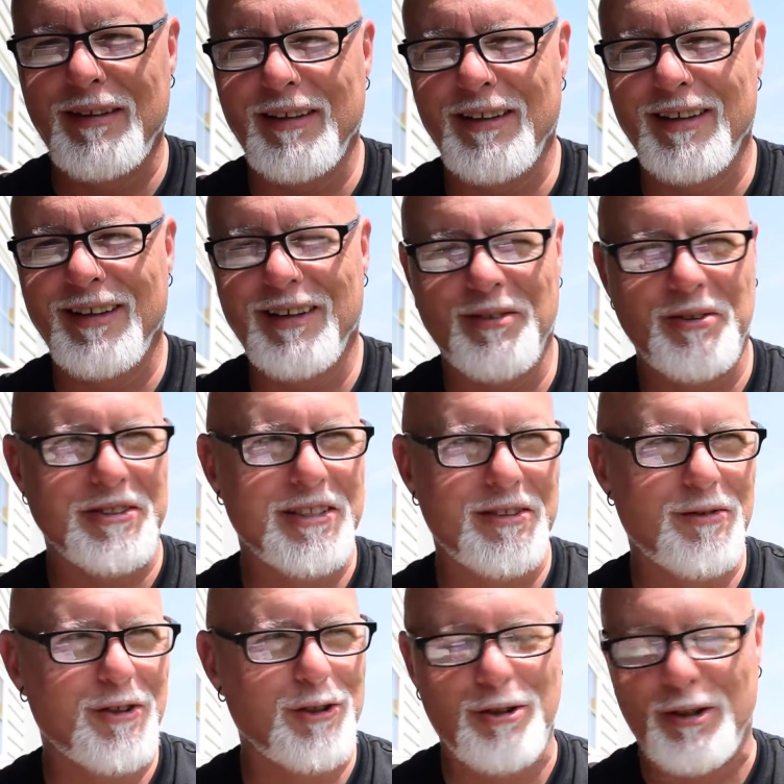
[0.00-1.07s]
I wasn't
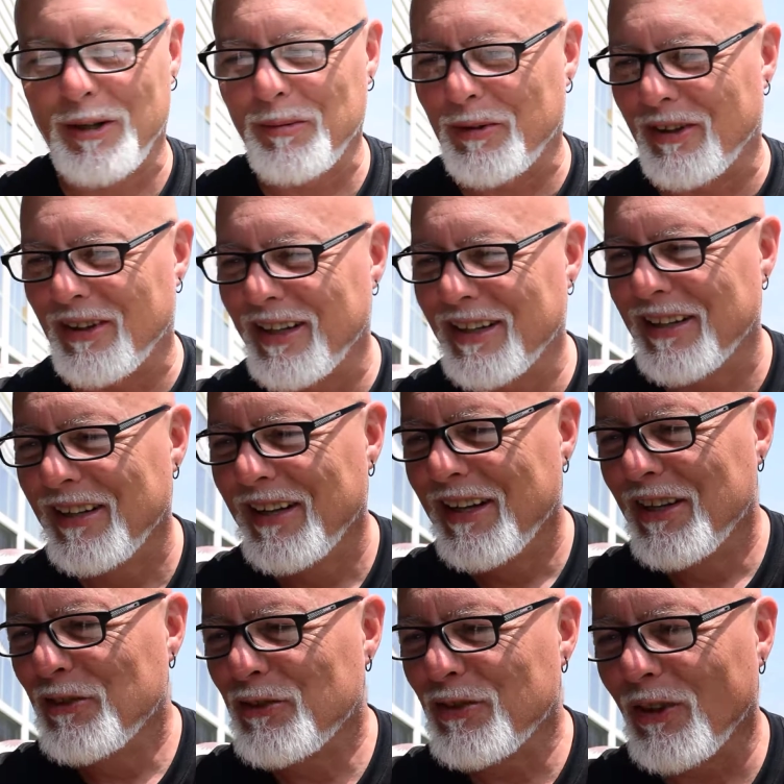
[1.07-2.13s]
even in Europe, all right?
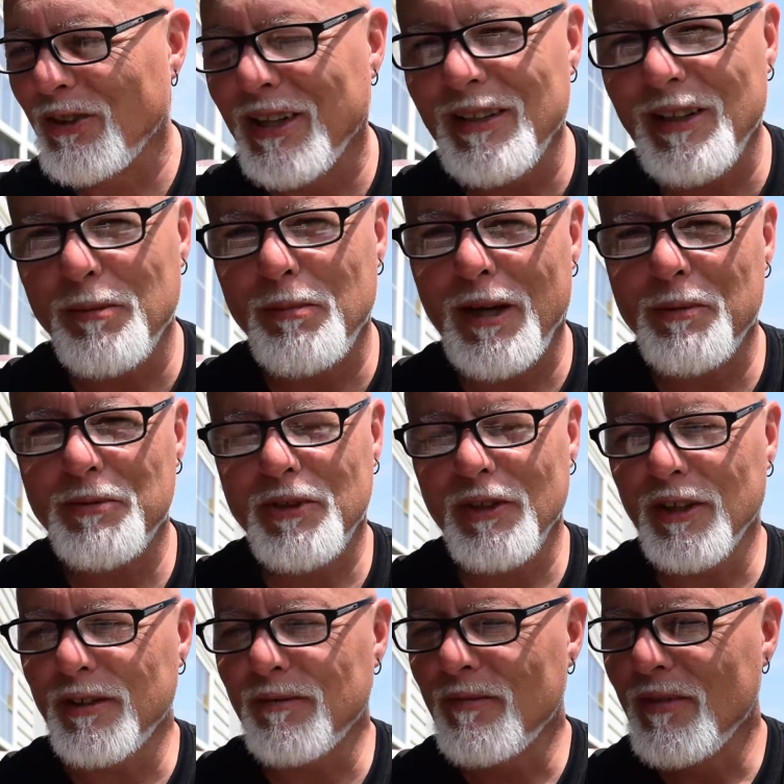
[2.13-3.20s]
So nothing like mom's
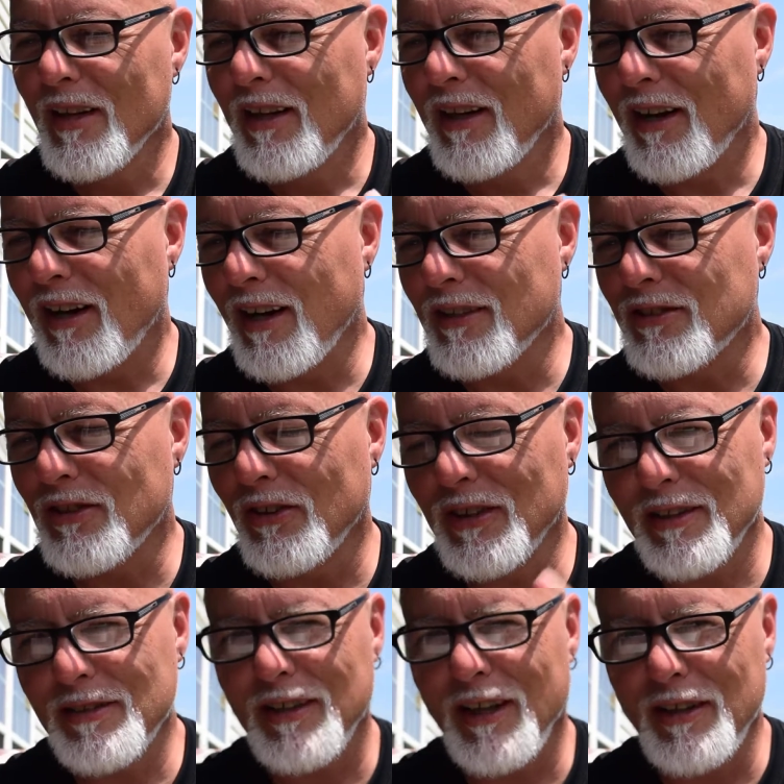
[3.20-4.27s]
cooking. All right, so
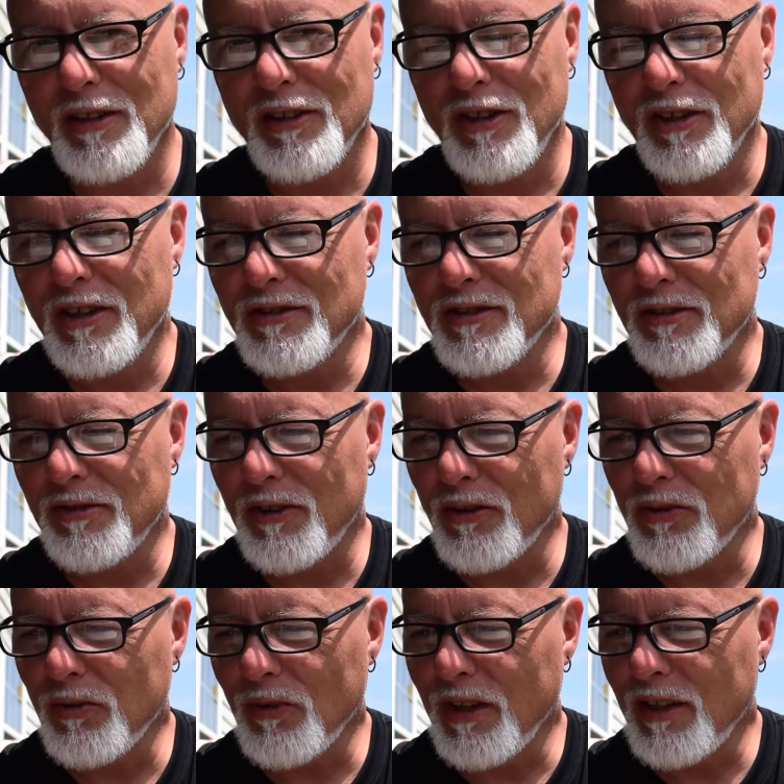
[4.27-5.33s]
Italian cookies is the
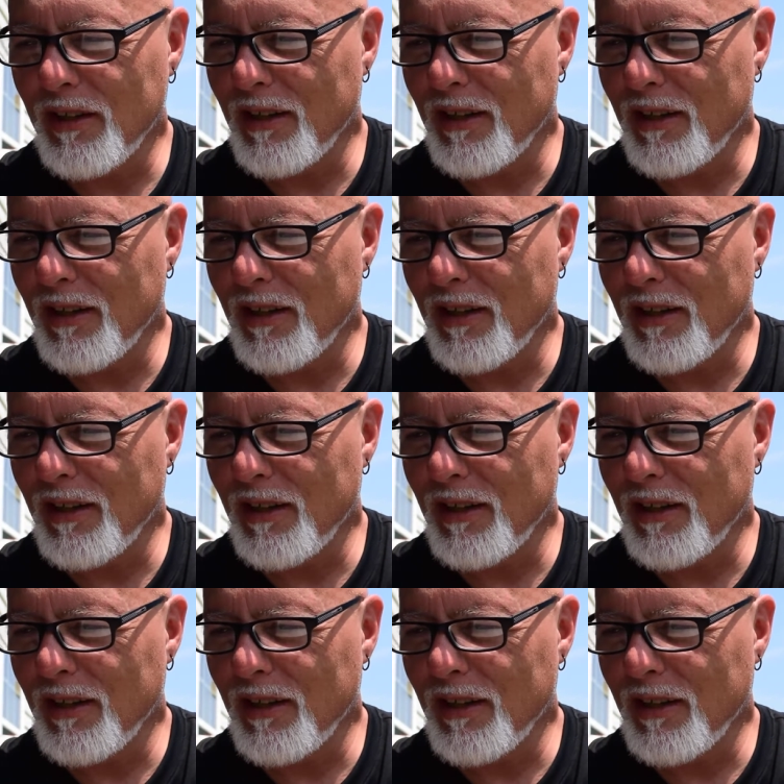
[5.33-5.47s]
first one.